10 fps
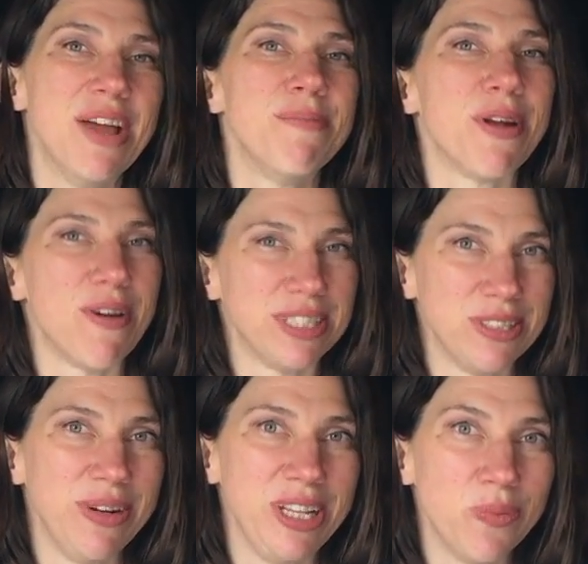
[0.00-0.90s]
but
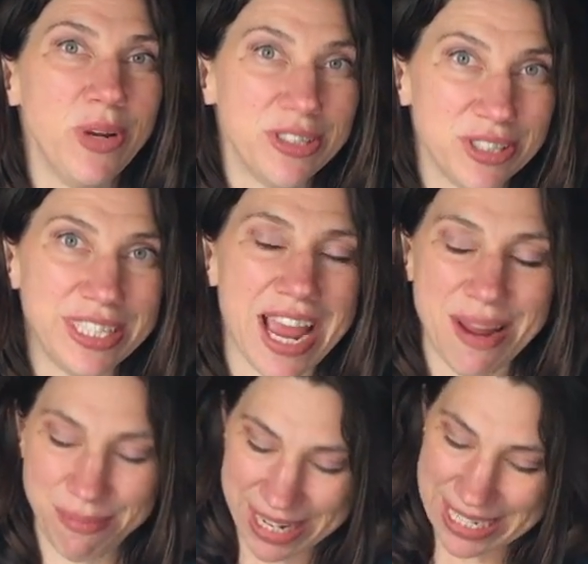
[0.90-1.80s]
also in the
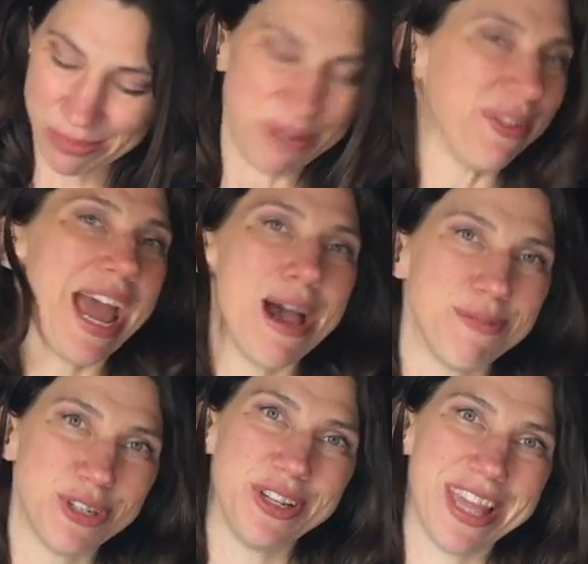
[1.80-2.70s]
wintertime, because we've
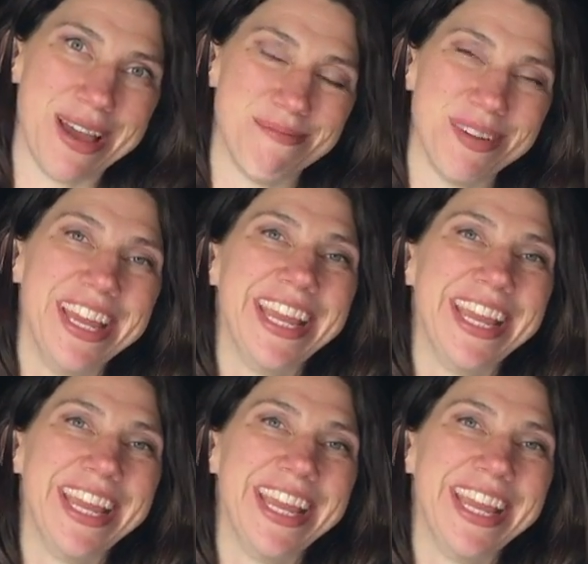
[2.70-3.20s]
captured them